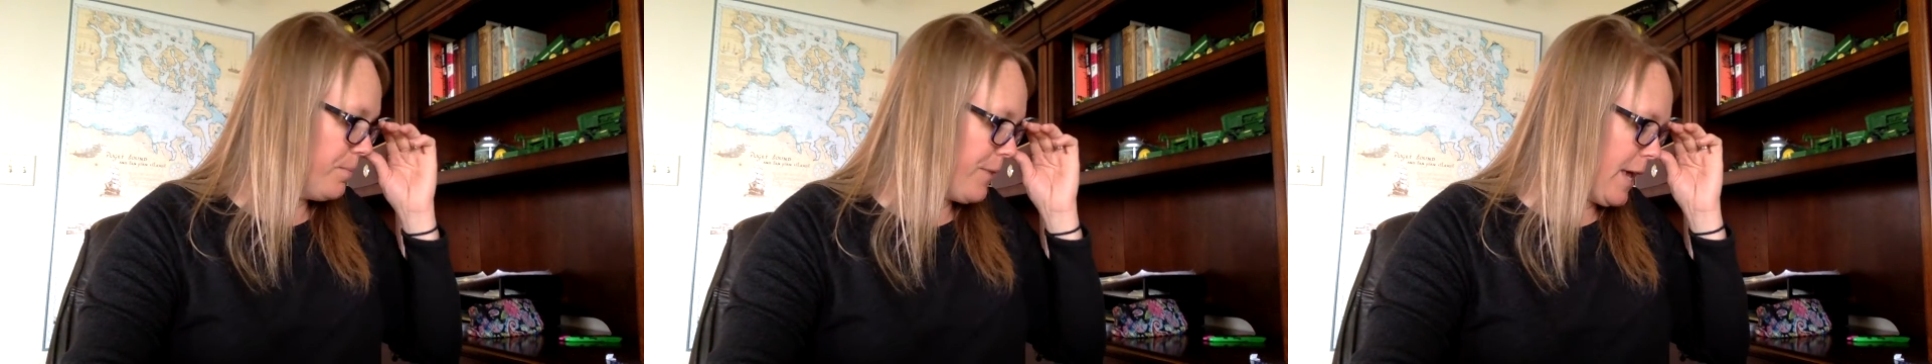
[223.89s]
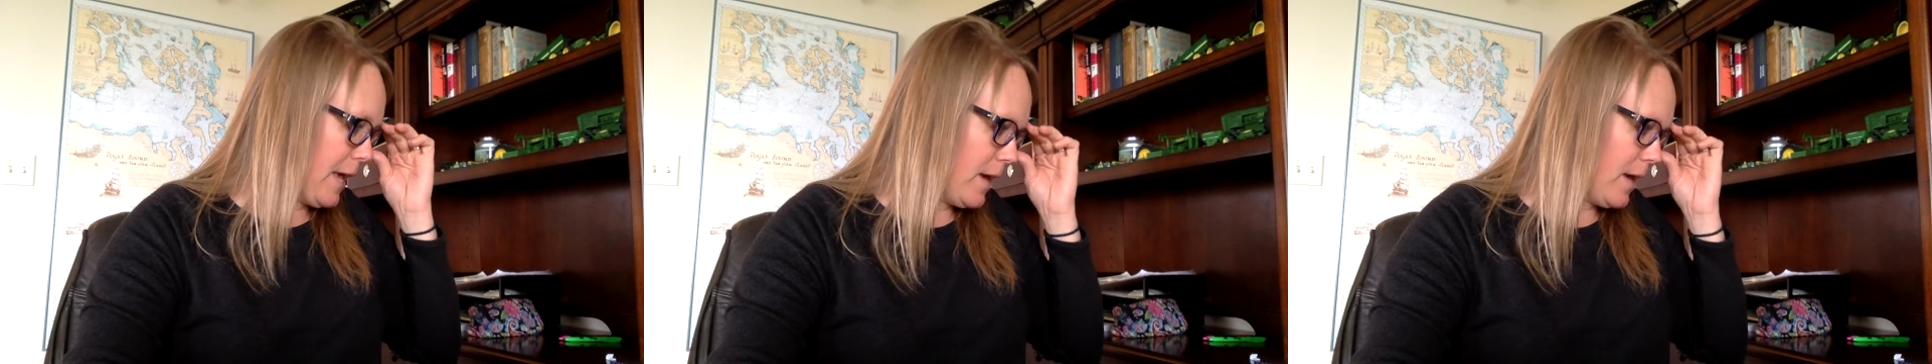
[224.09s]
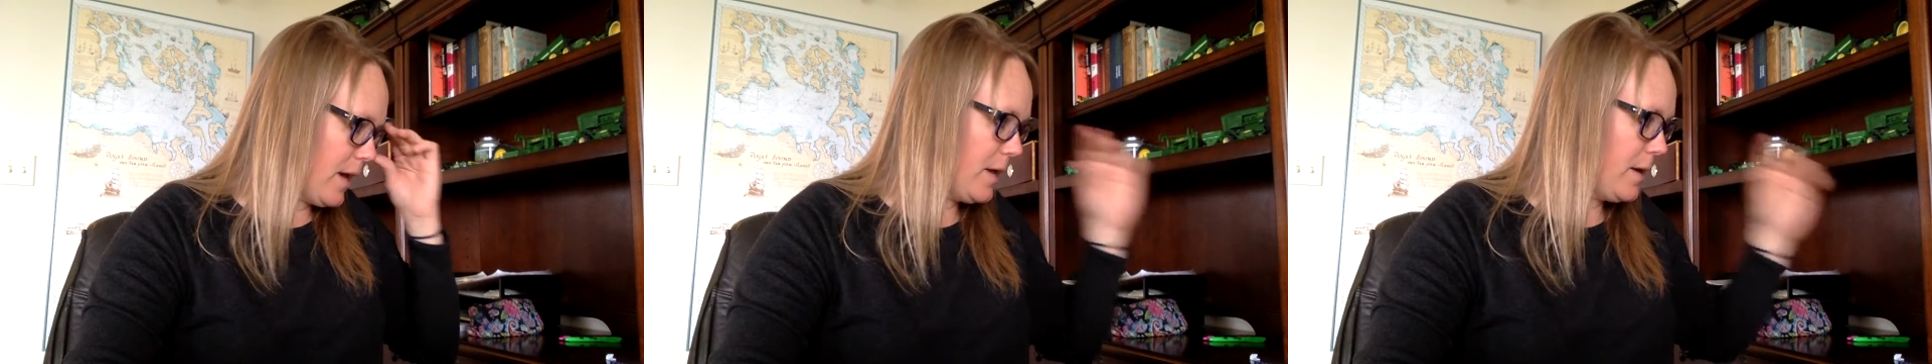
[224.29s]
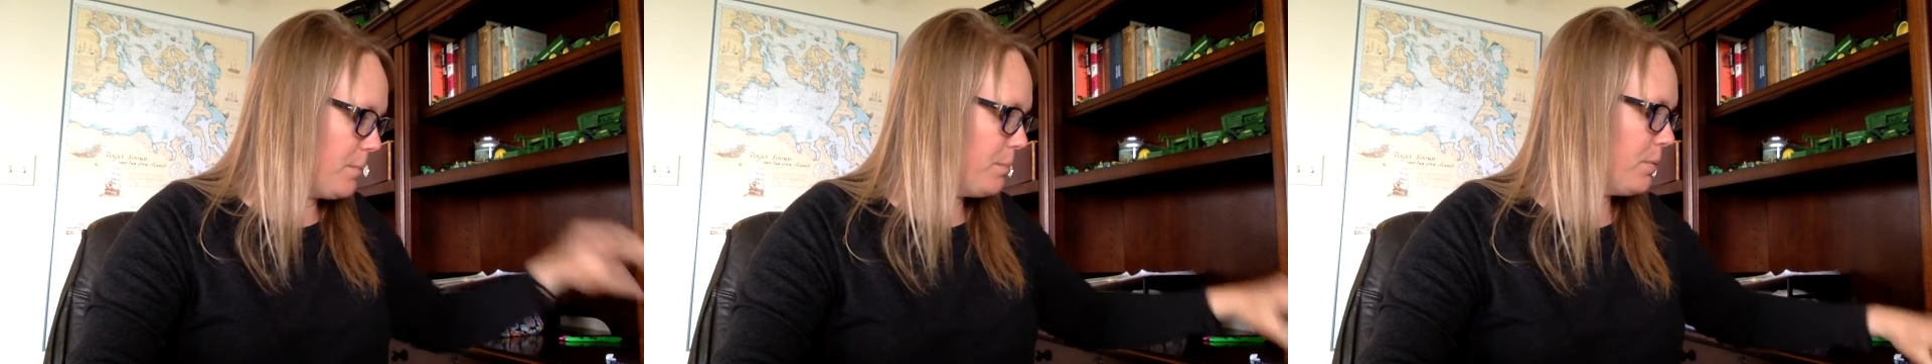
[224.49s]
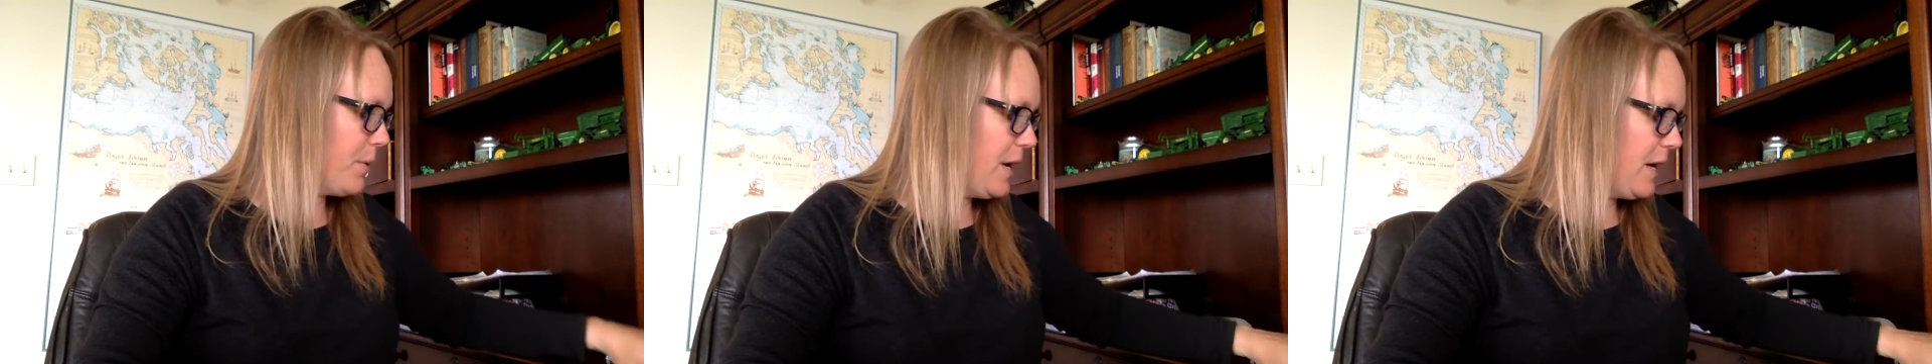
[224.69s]
And
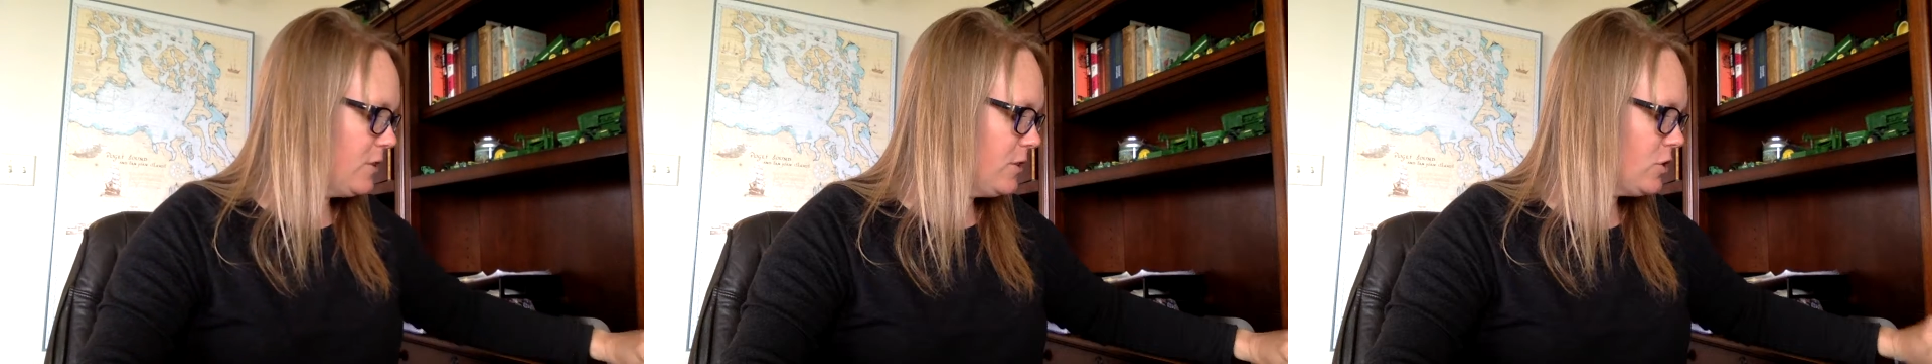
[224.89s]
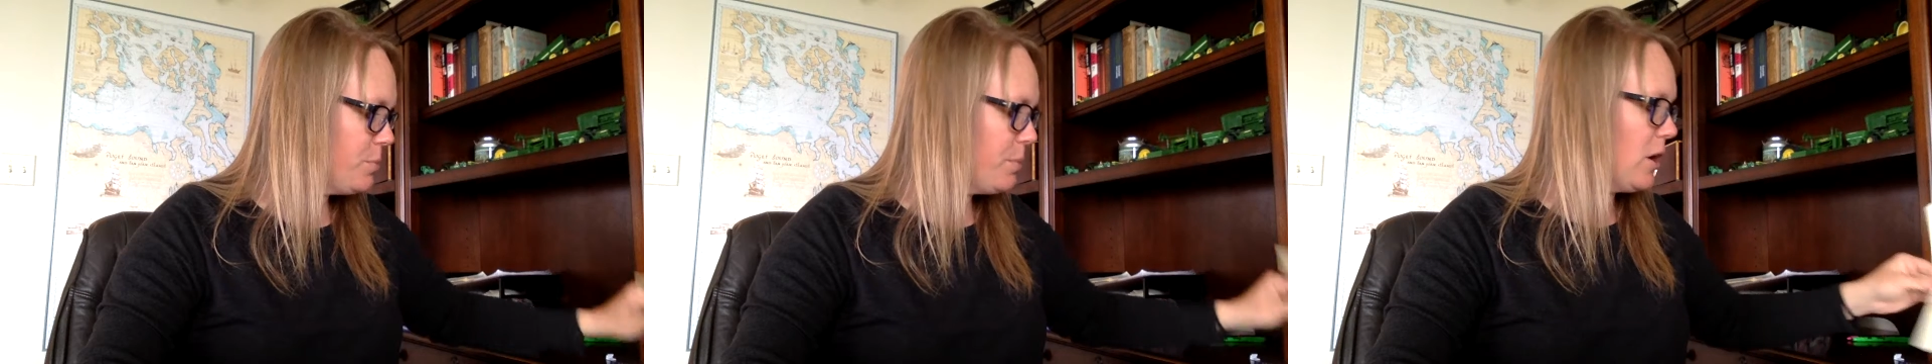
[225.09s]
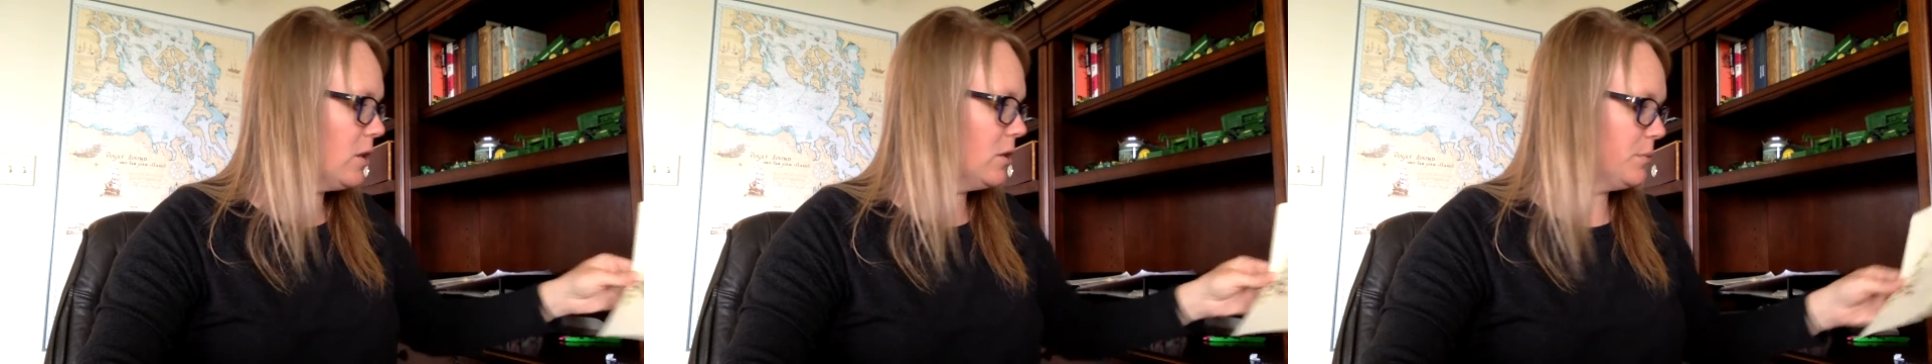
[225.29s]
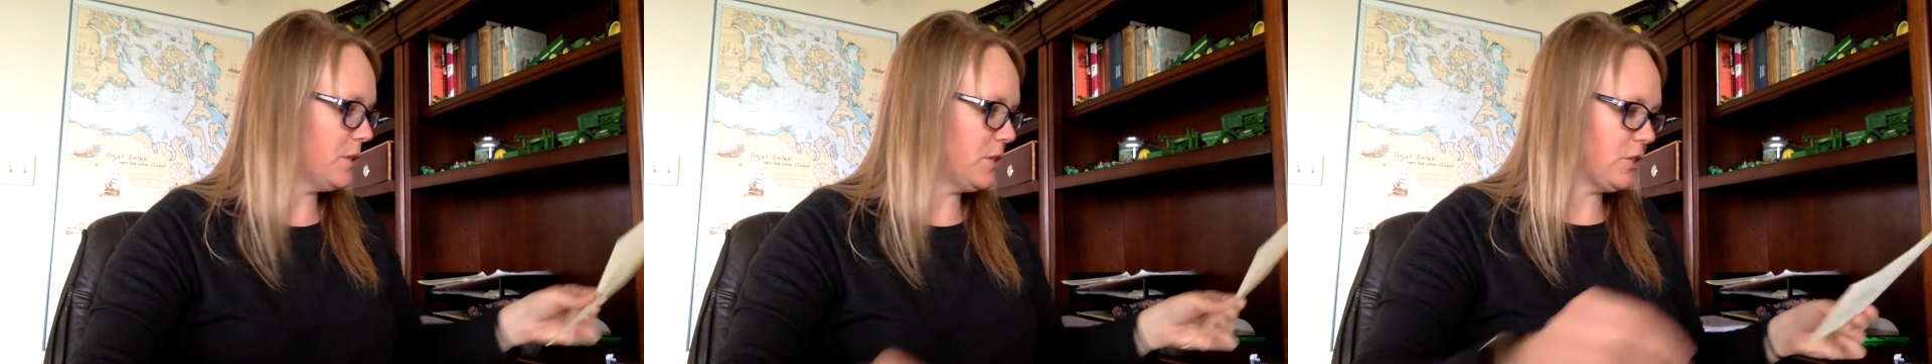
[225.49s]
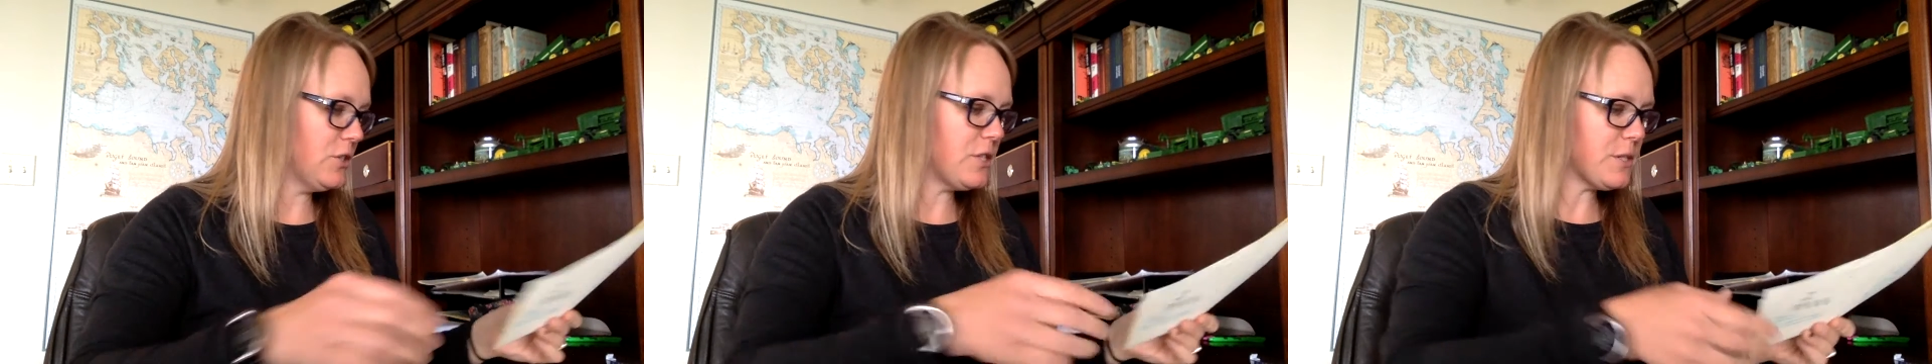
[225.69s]
branched
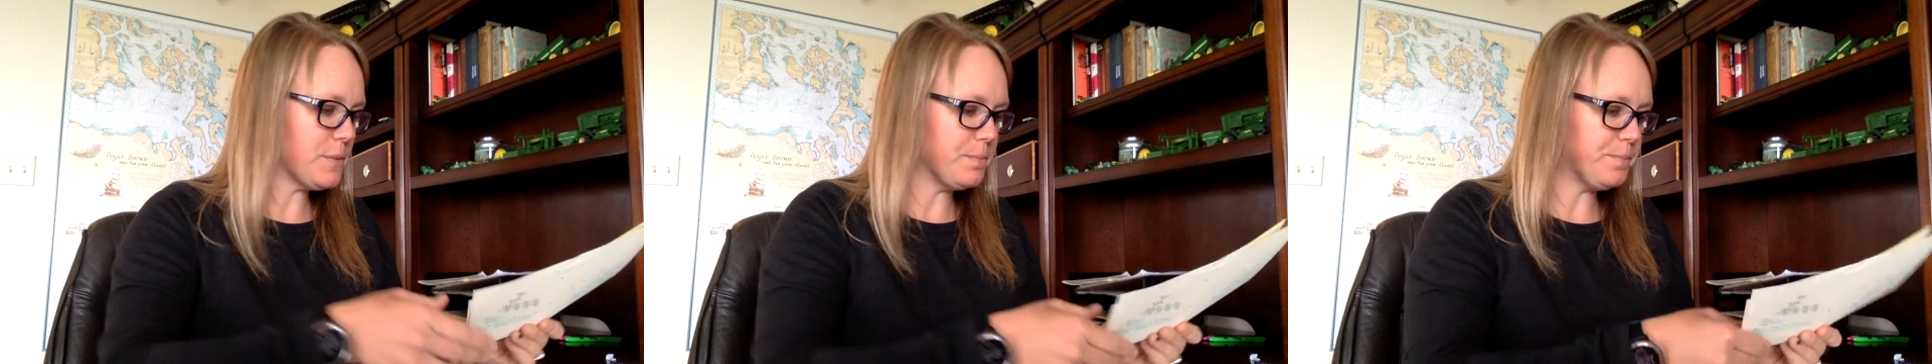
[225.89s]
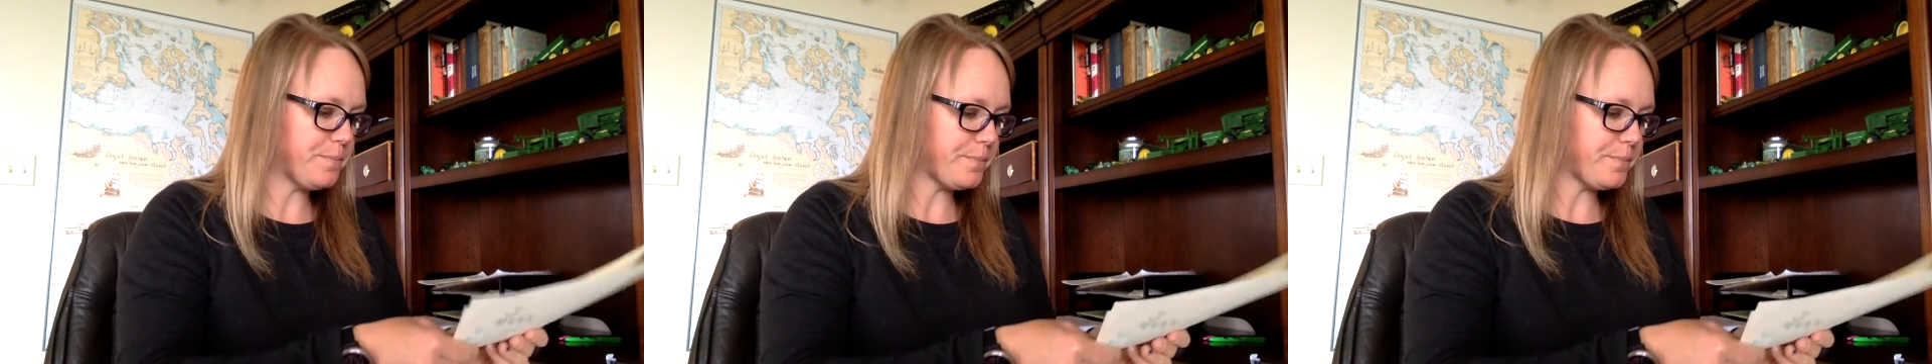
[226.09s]
polymers,